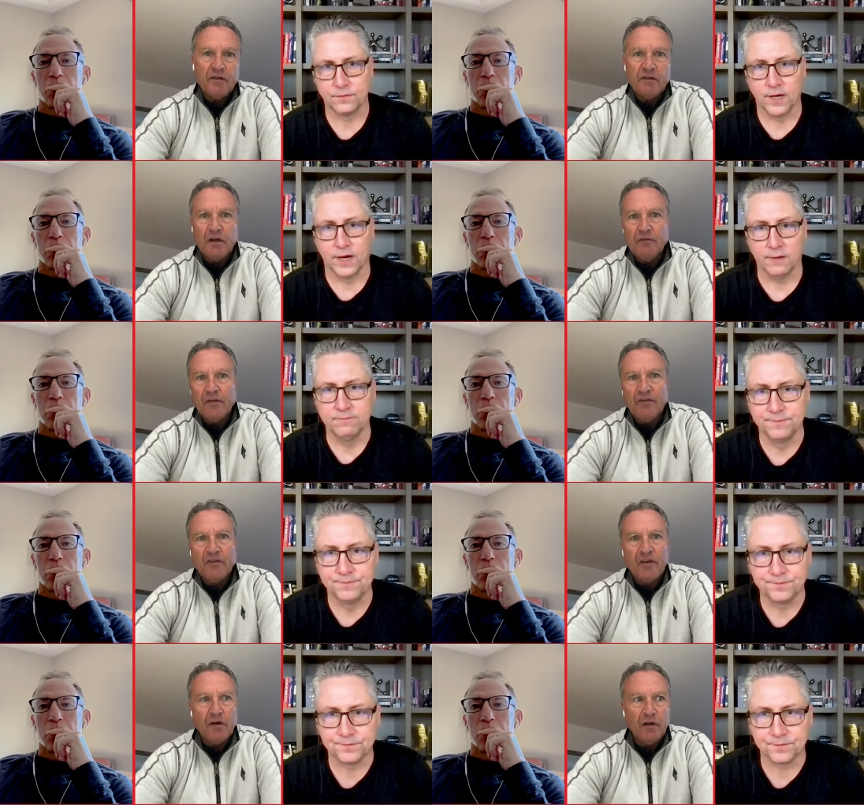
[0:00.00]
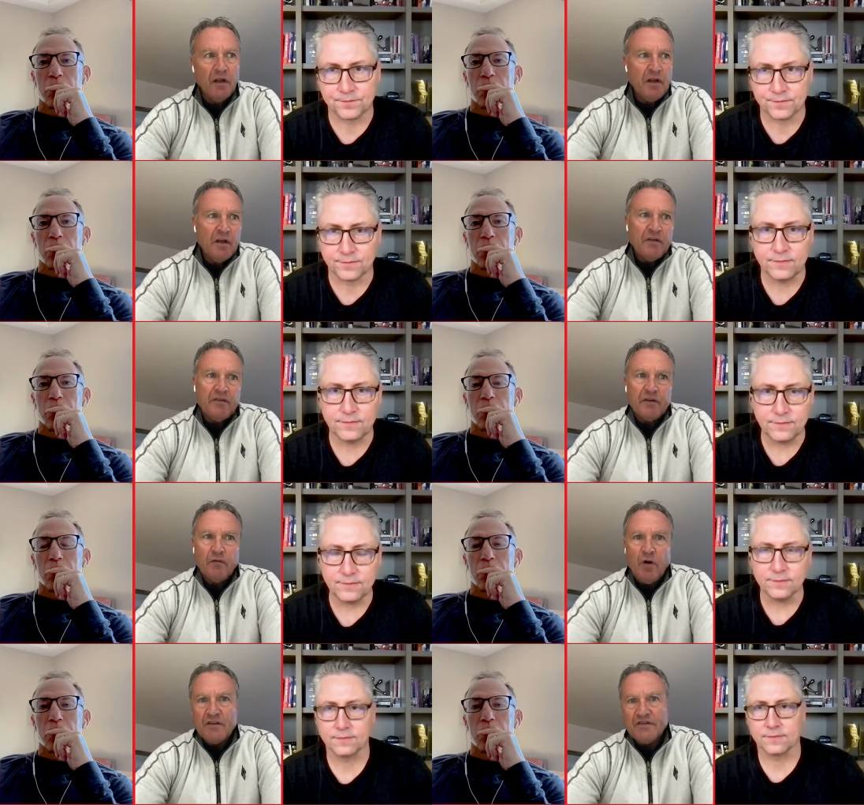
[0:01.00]
Speaker 1: still yeah. love the skill.
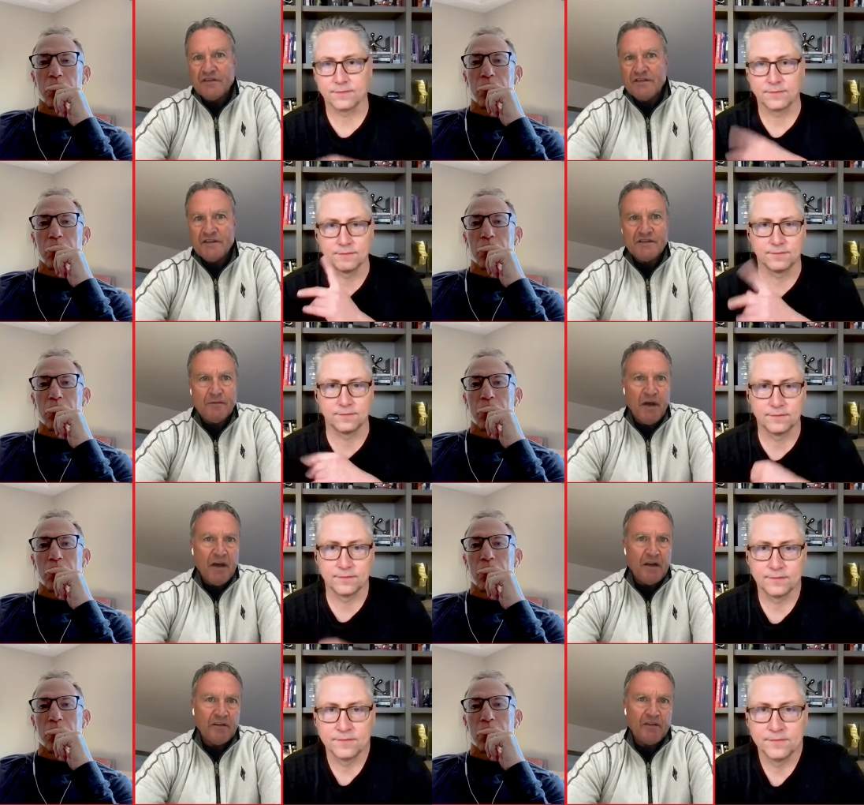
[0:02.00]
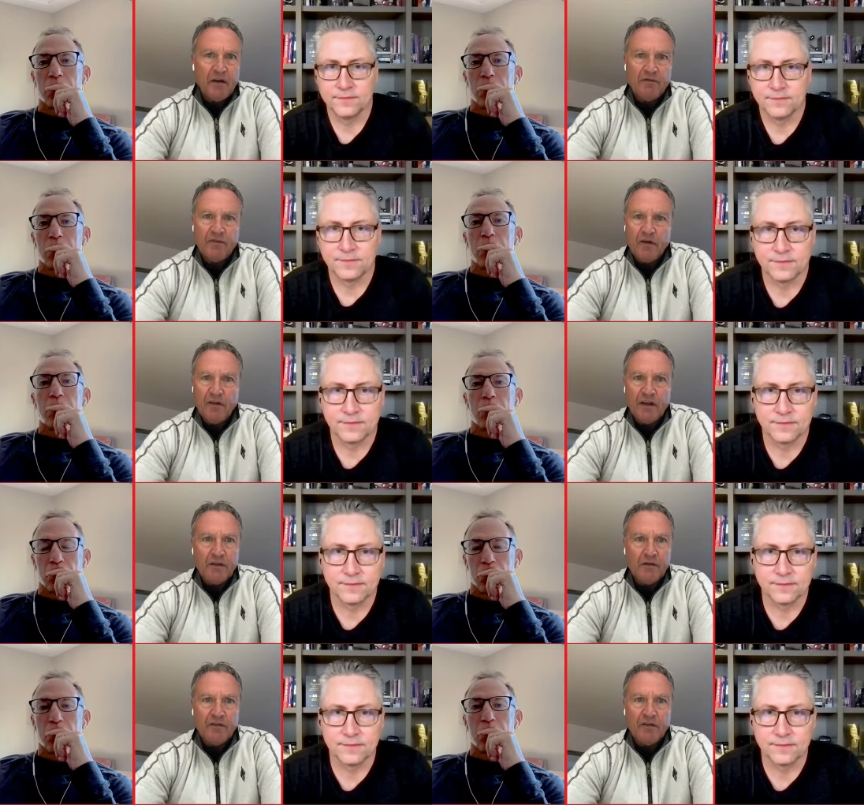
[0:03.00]
Still watching systematic stuff and all
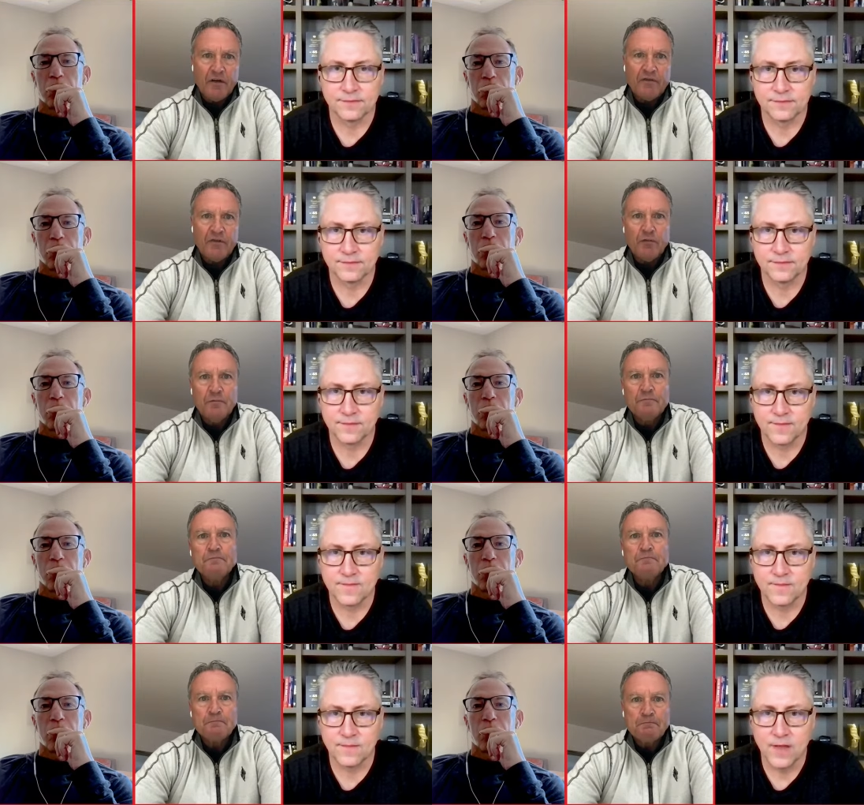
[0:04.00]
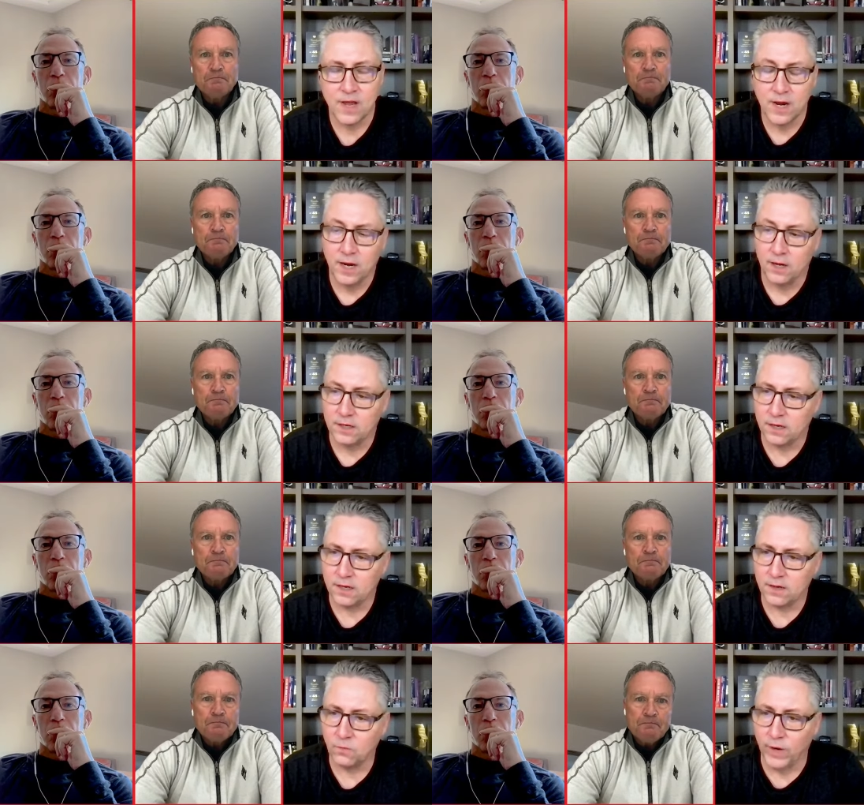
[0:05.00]
that good stuff too
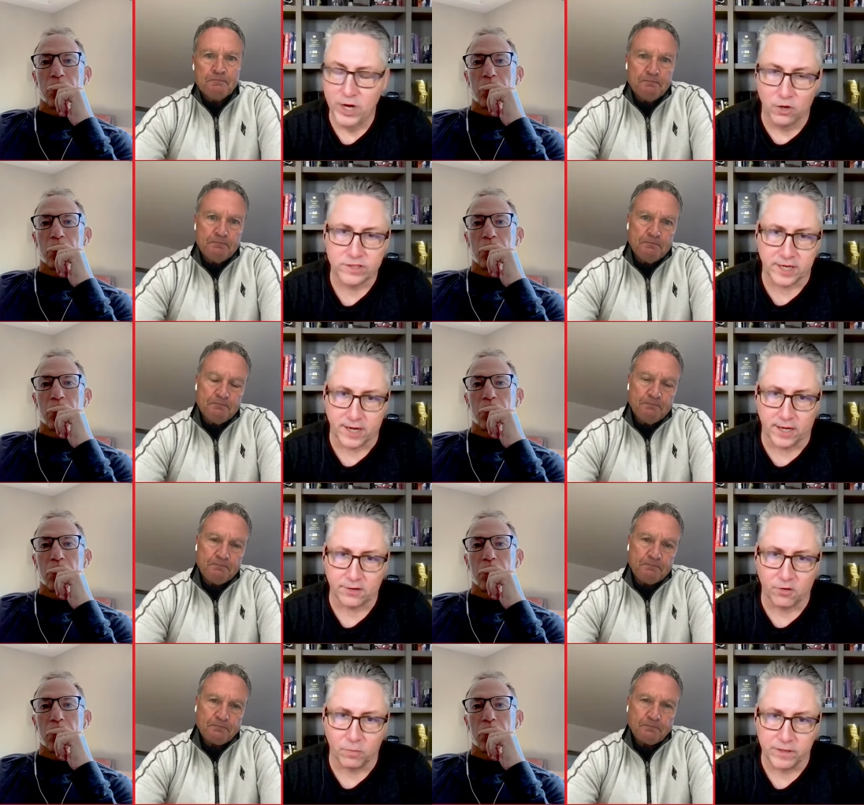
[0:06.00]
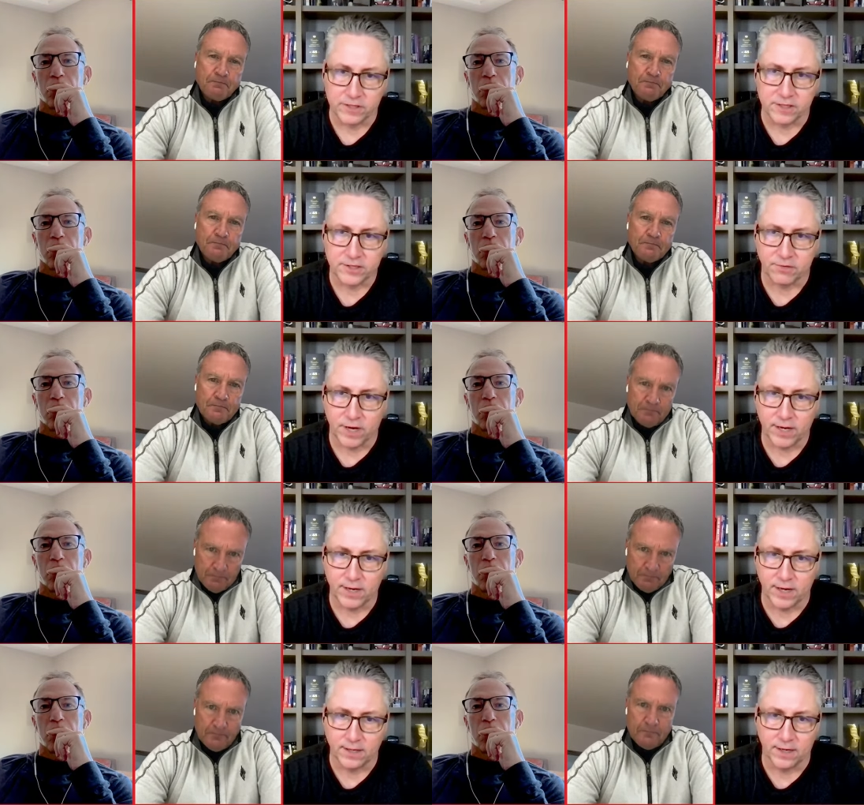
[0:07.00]
Speaker 2: we know it's a cutthroat business, right?
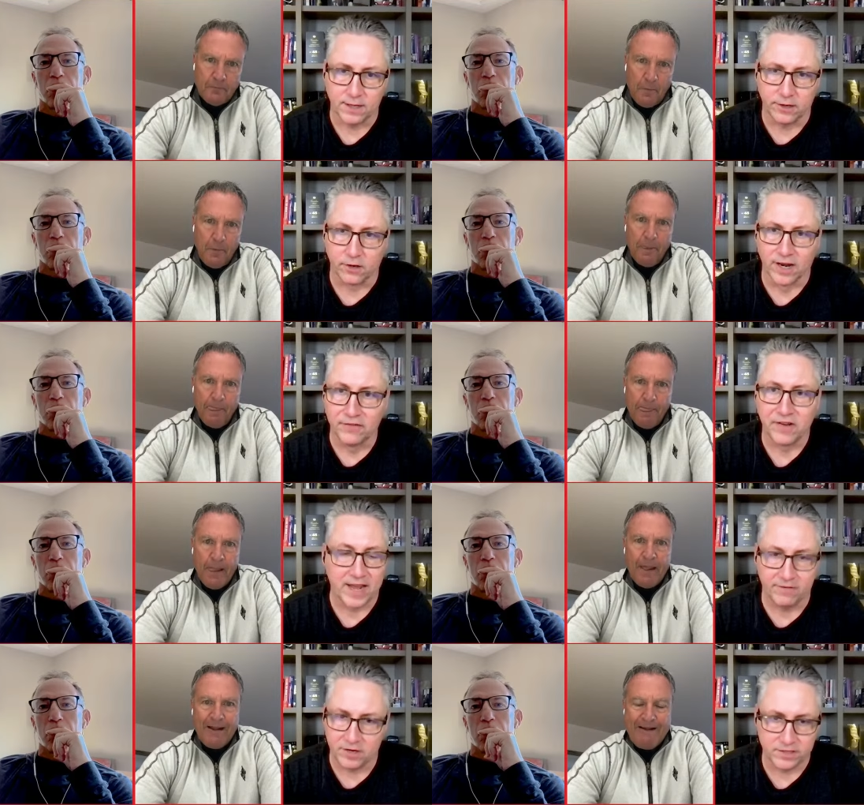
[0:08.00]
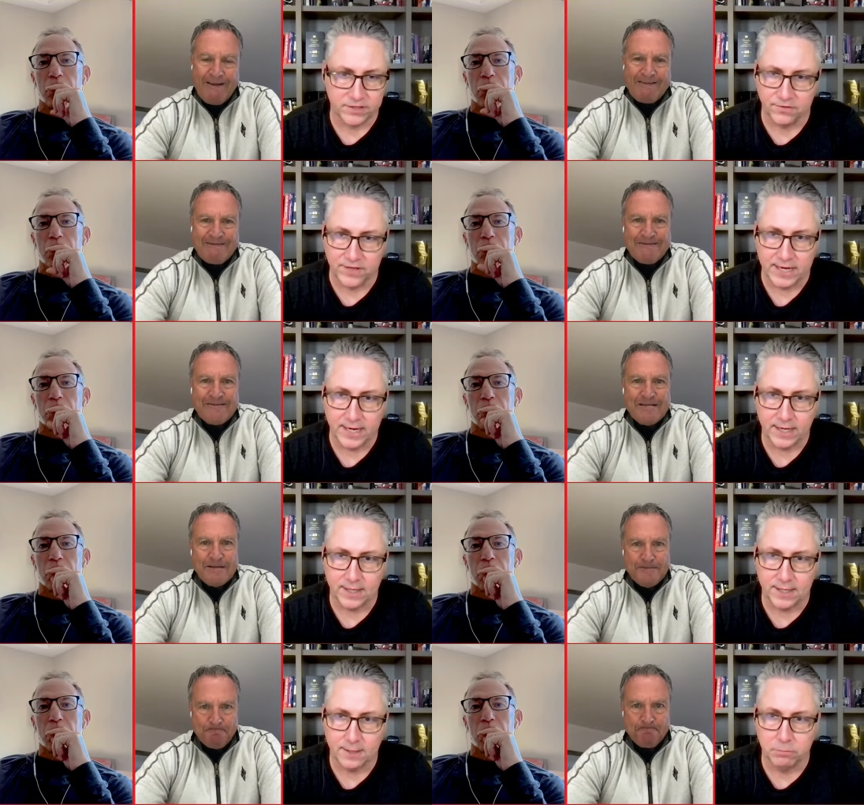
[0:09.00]
And and you're living evidence of that.
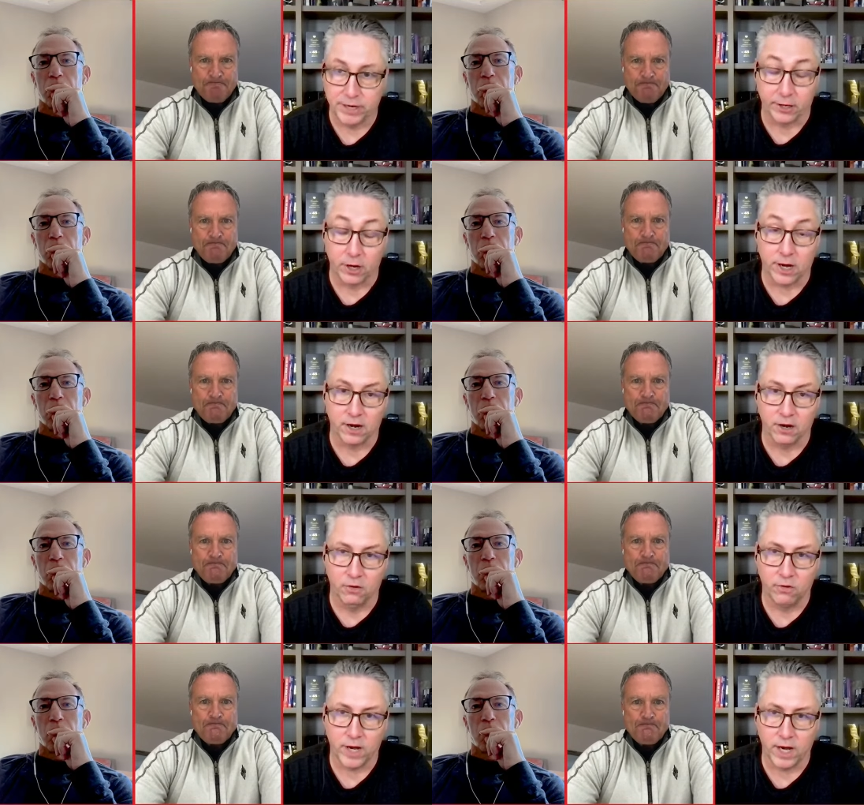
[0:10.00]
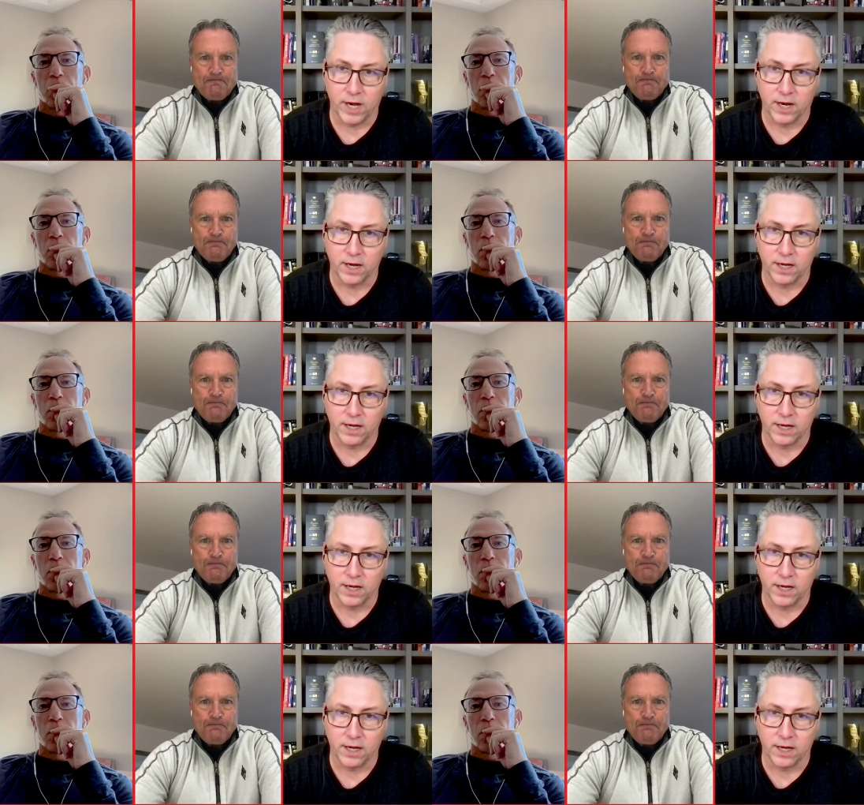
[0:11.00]
Um, but you're not alone, and